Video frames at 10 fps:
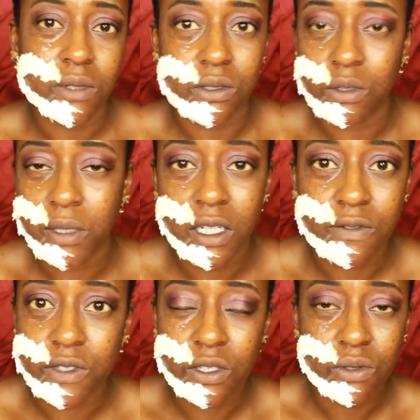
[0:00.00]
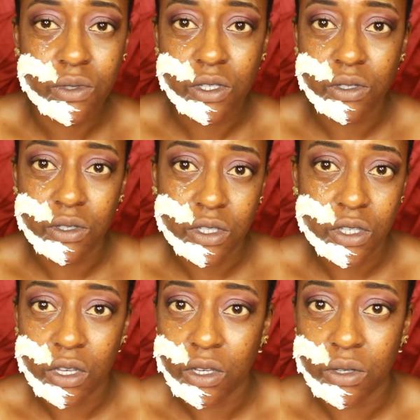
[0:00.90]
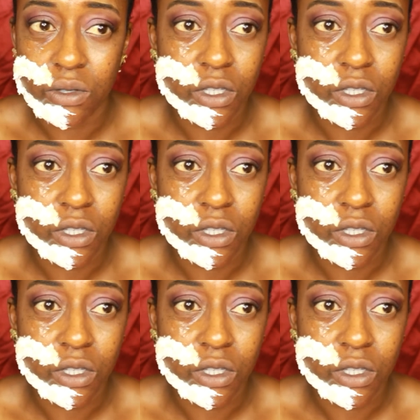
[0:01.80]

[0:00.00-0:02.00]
well, you'll be leaving school soon, so,